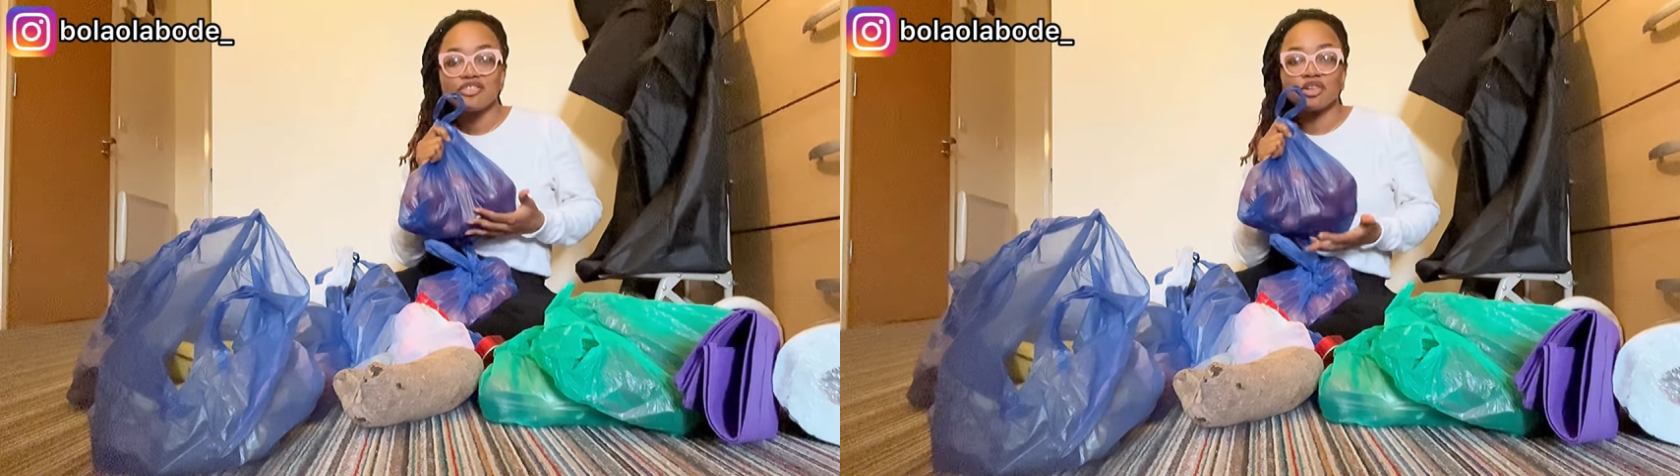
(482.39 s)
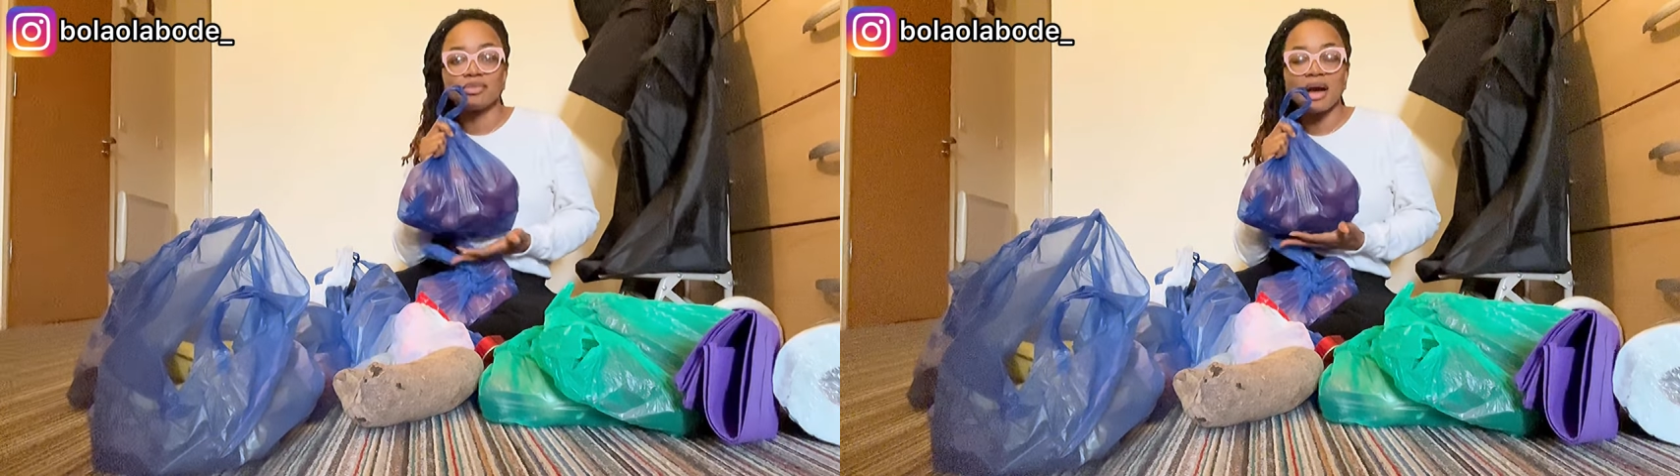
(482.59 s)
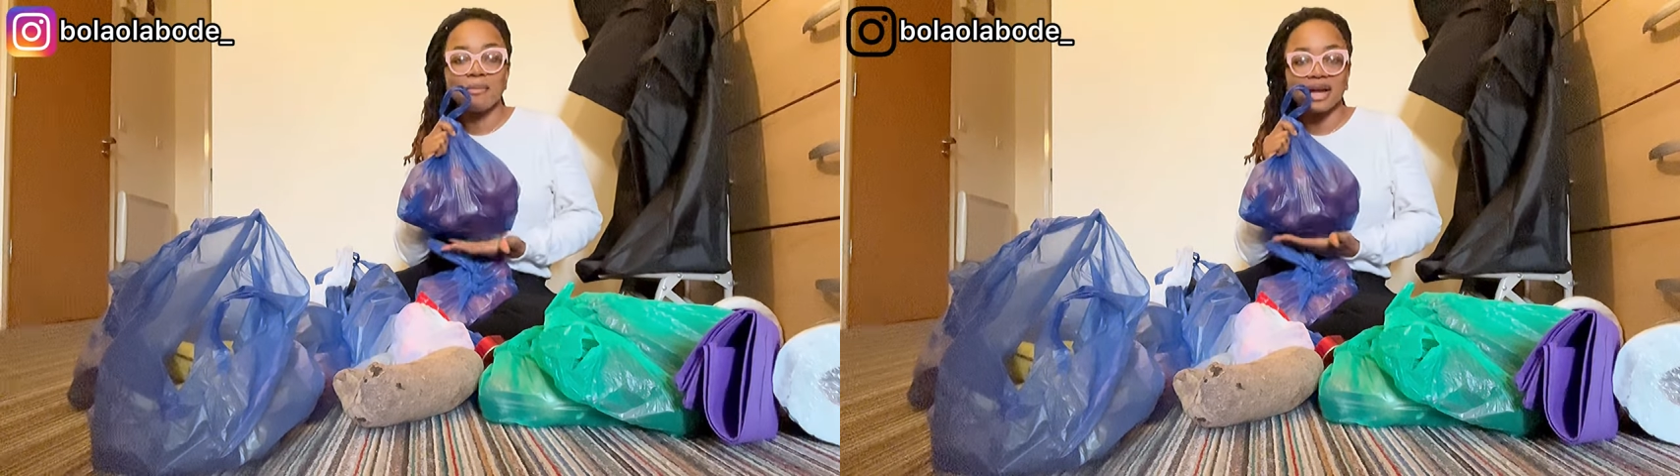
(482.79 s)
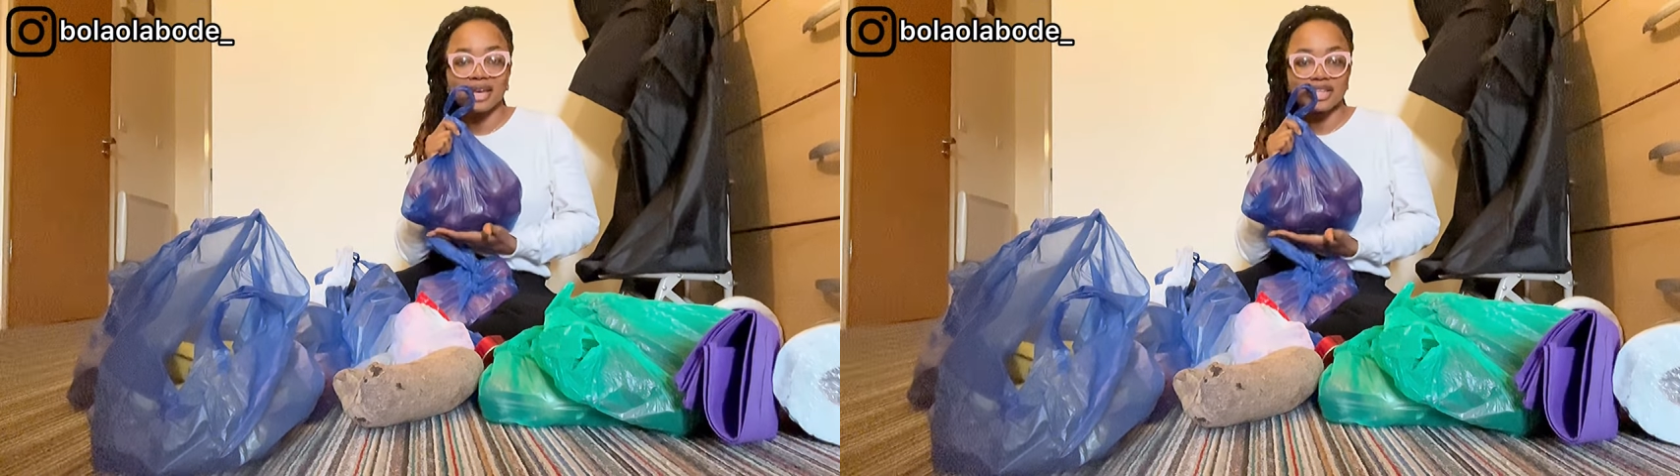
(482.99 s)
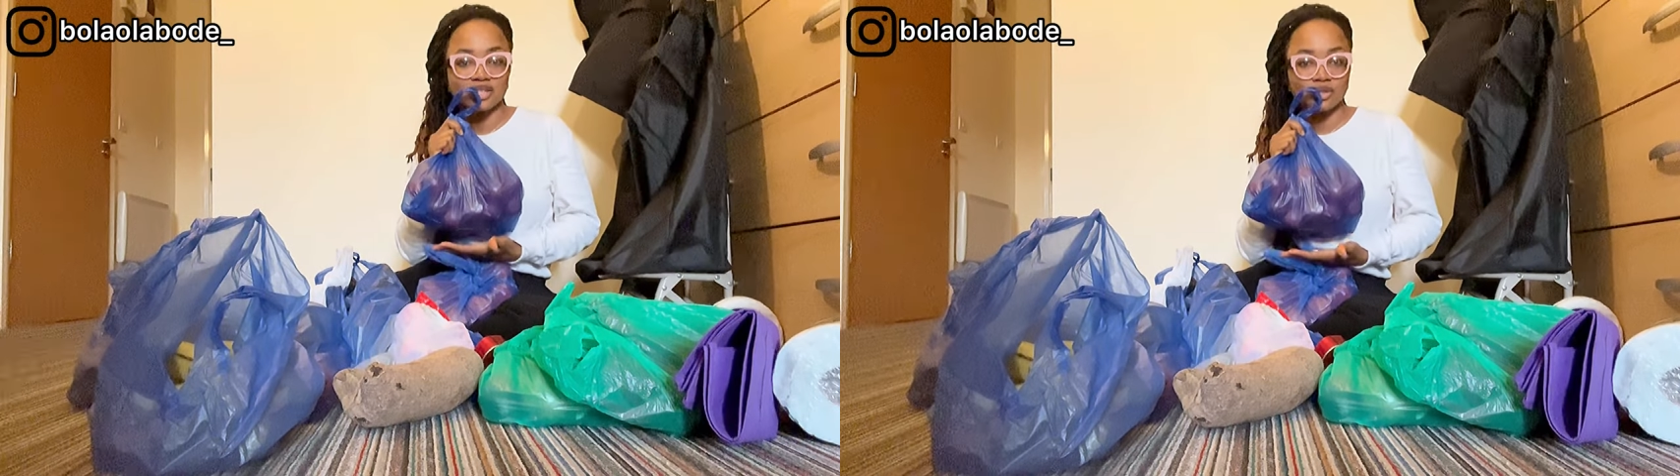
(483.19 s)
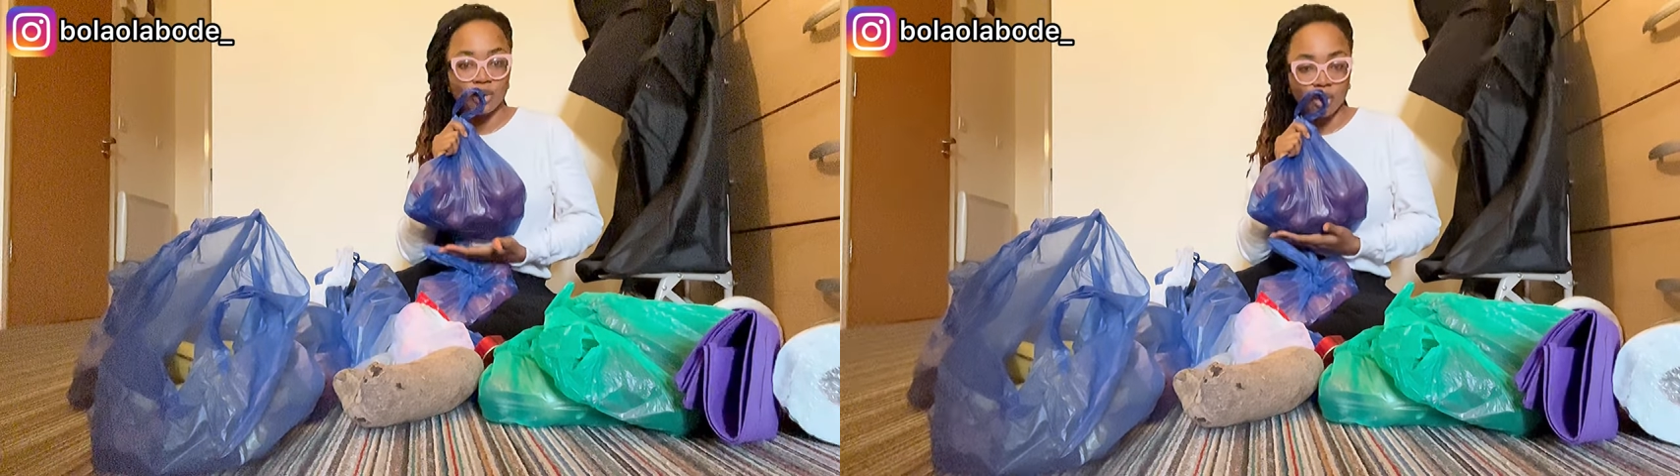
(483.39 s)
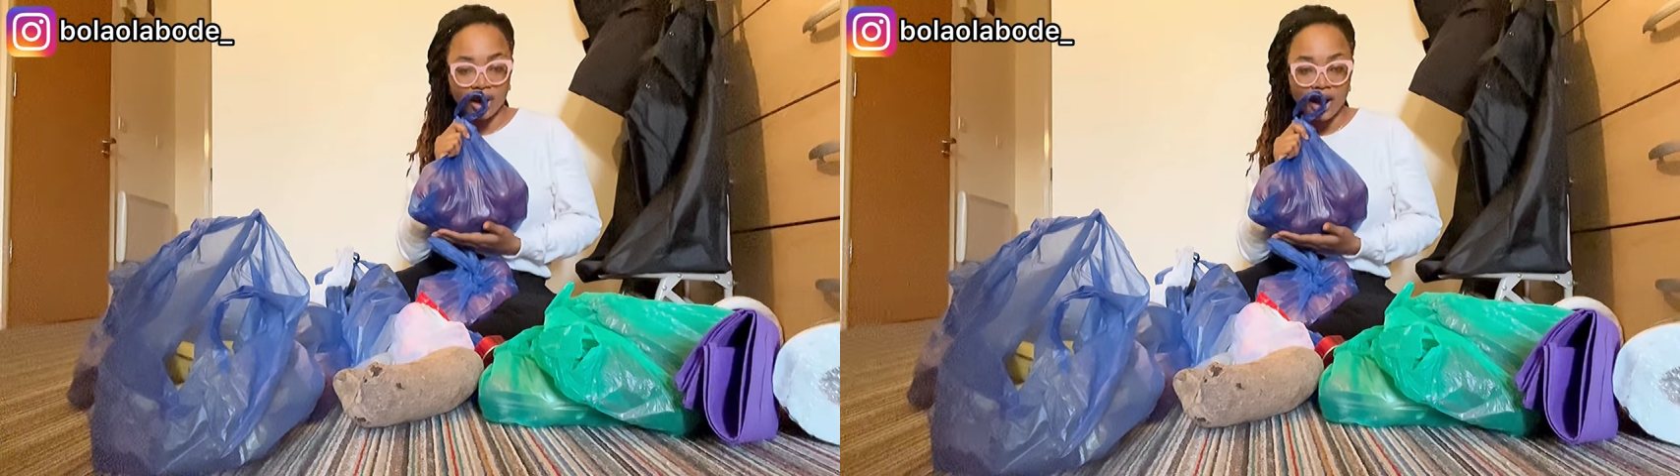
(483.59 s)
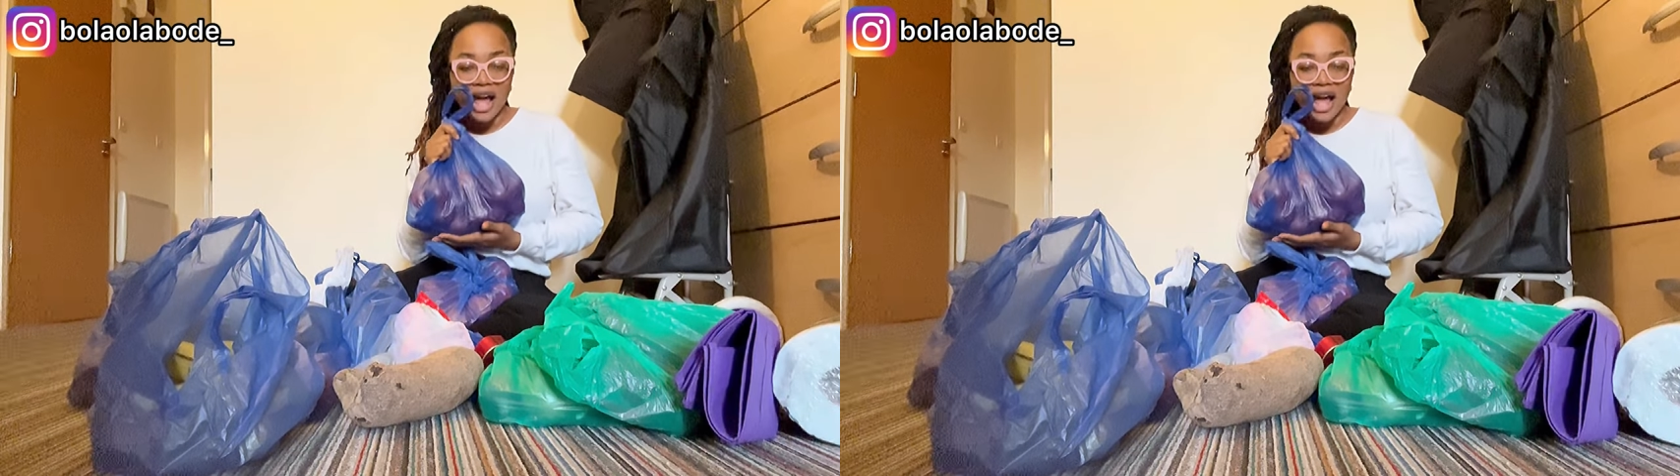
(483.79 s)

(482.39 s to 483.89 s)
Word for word: from that market stall.